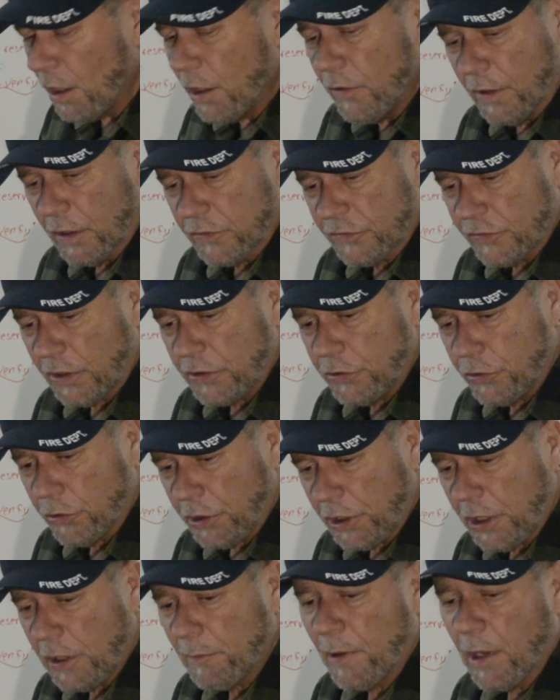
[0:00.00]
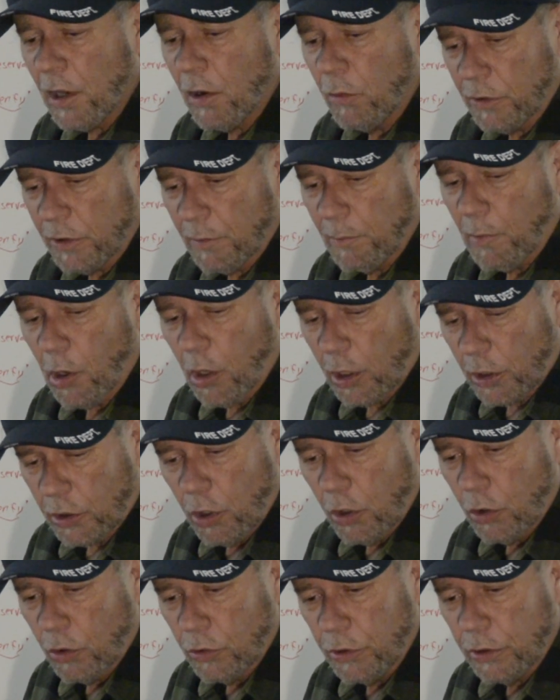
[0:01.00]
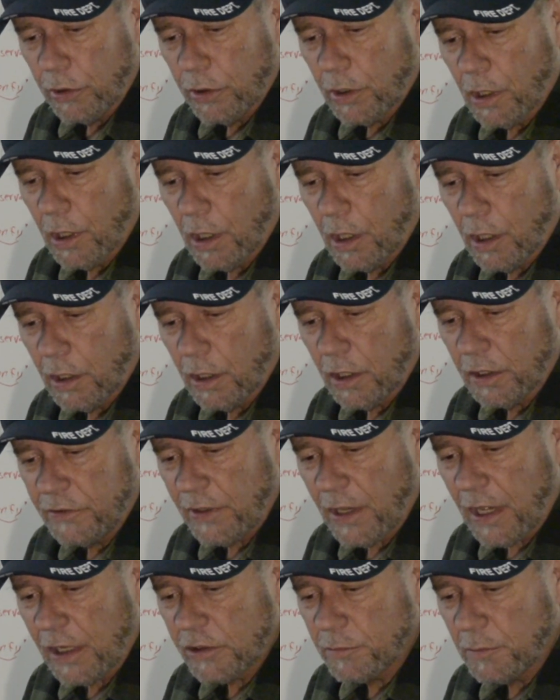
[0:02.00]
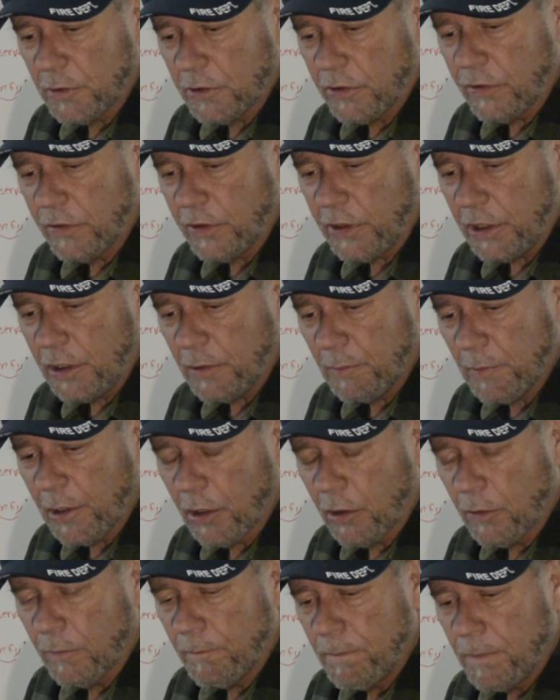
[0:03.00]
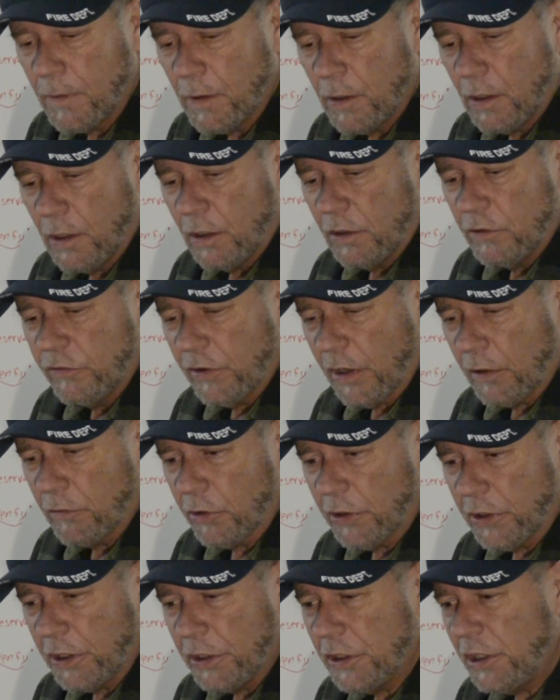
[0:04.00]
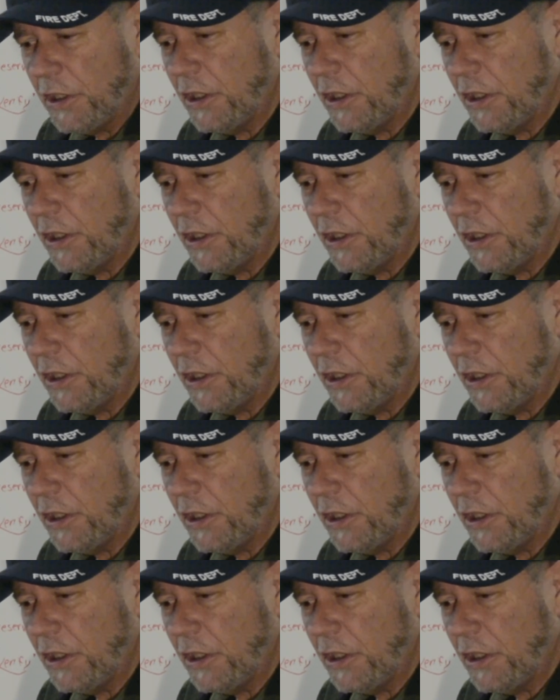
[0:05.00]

they'll send you an email with a barcode attachment to the email. Generally, in the